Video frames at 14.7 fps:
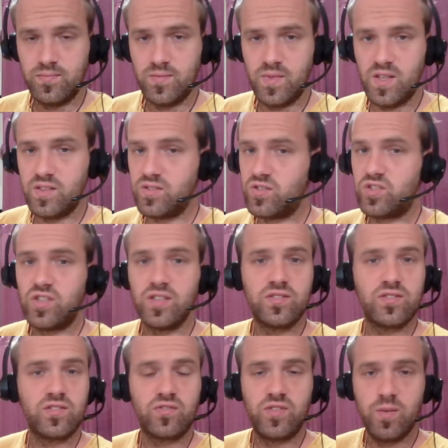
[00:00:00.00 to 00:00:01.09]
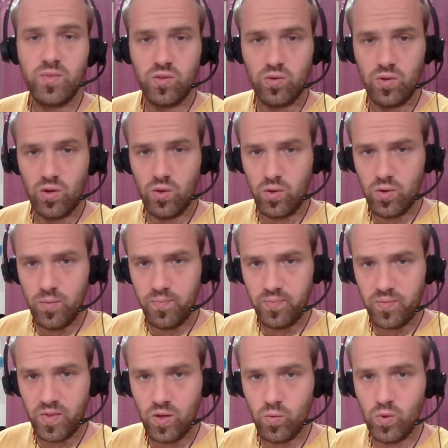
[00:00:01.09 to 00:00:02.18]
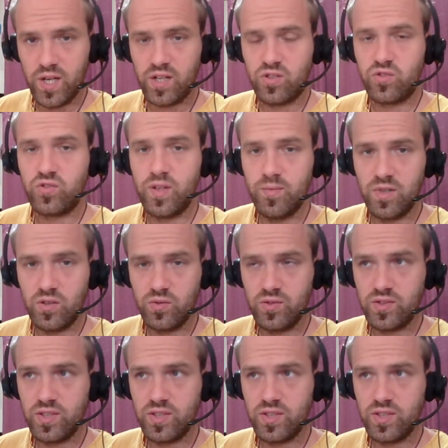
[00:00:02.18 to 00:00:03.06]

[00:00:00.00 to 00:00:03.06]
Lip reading: it's just criminal law, where criminals